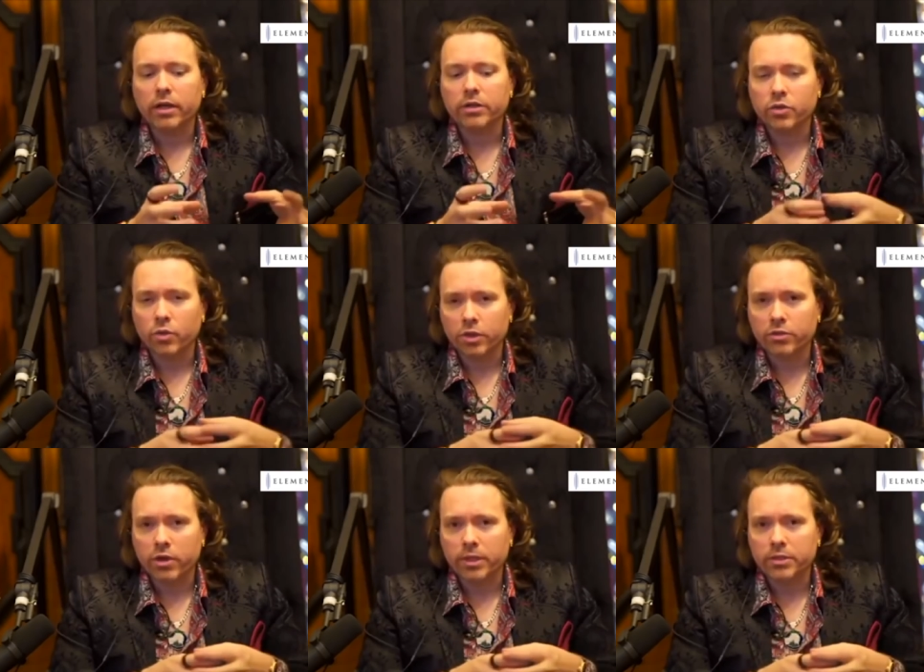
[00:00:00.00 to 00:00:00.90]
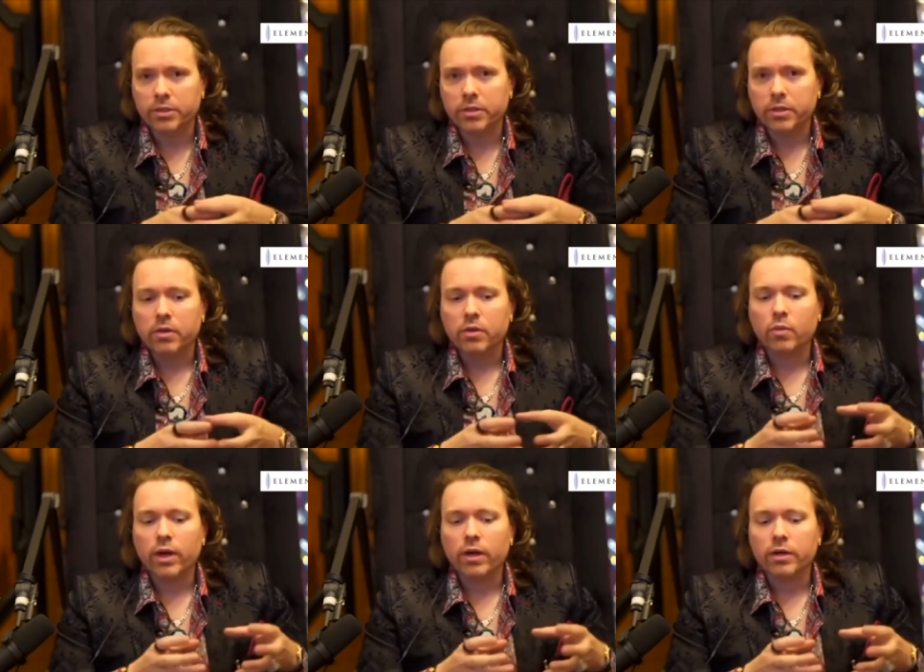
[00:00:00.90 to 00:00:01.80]
storage agreements
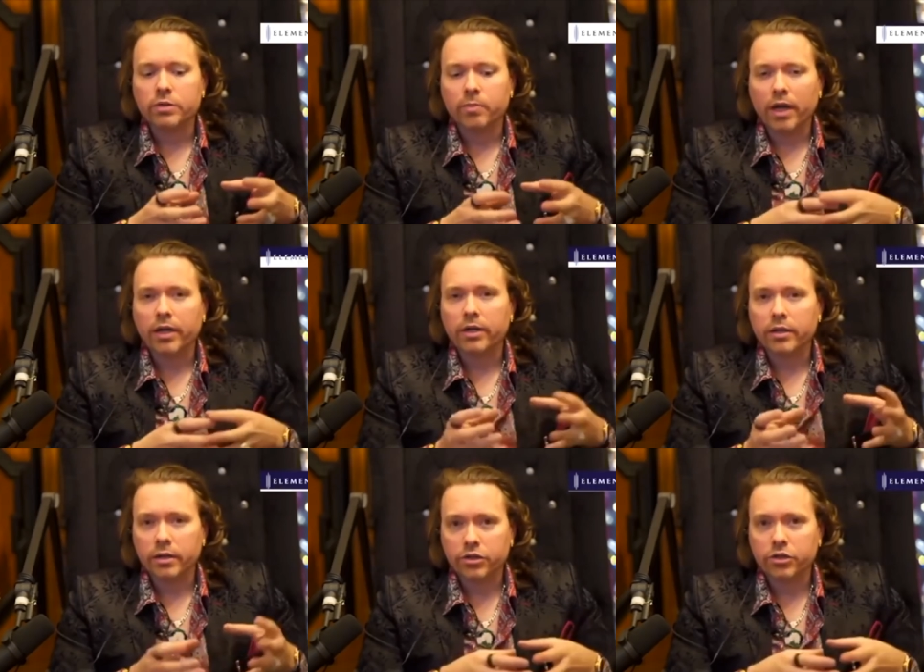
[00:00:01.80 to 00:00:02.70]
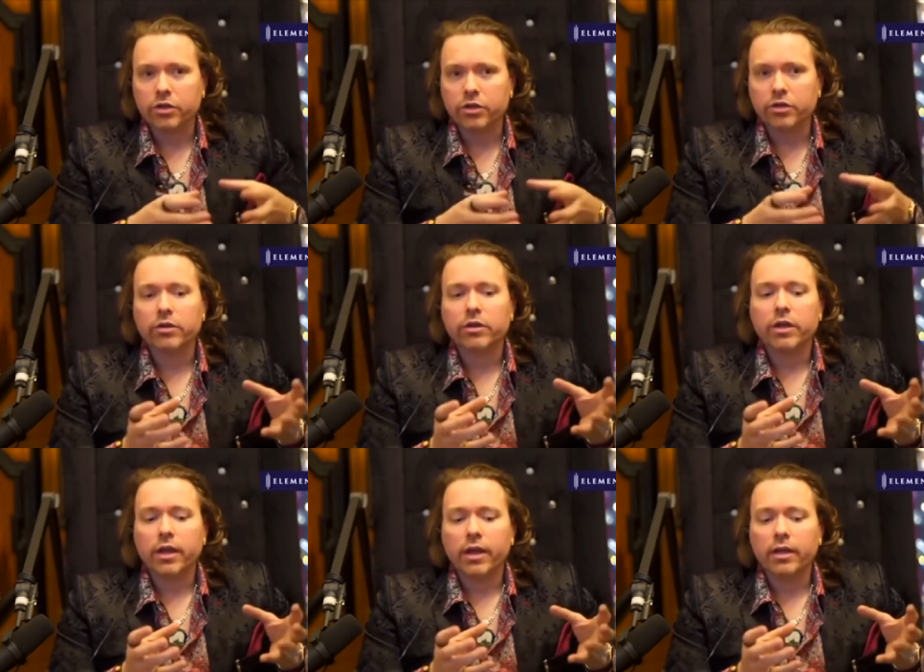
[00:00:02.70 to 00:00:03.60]
where it's bonded, insured,
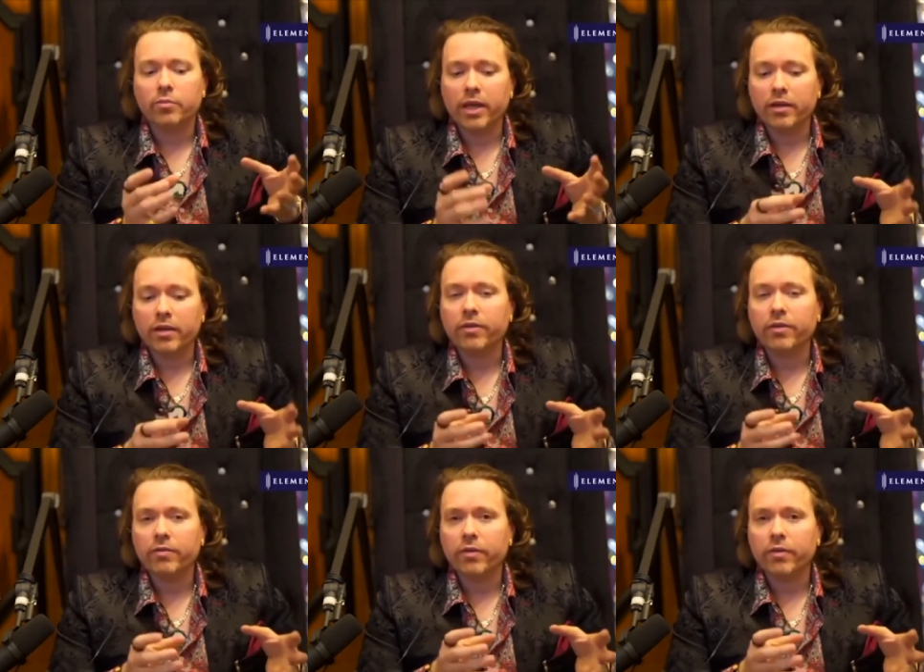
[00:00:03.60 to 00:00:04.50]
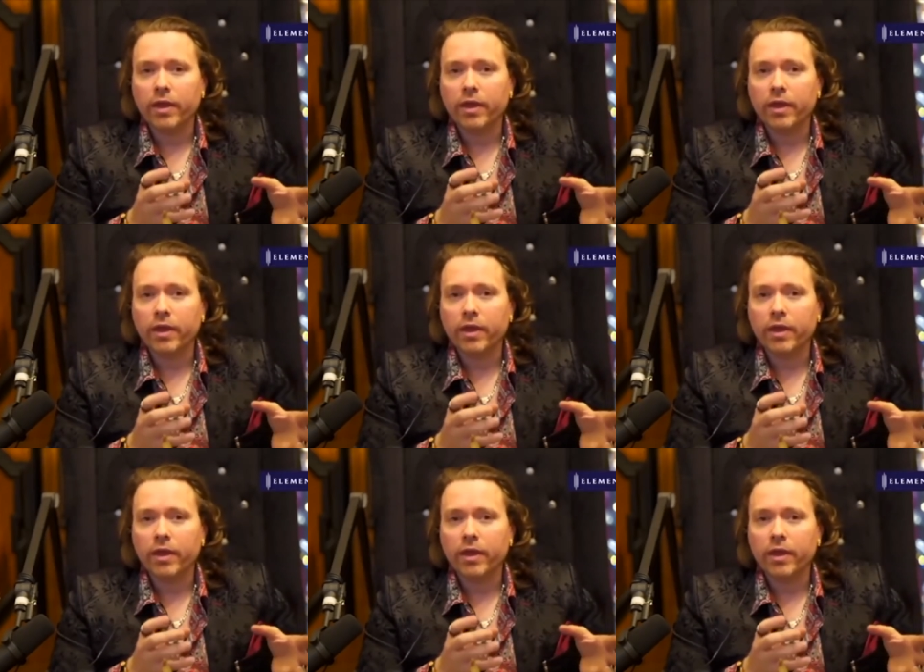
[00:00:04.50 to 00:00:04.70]
and you pay a fee for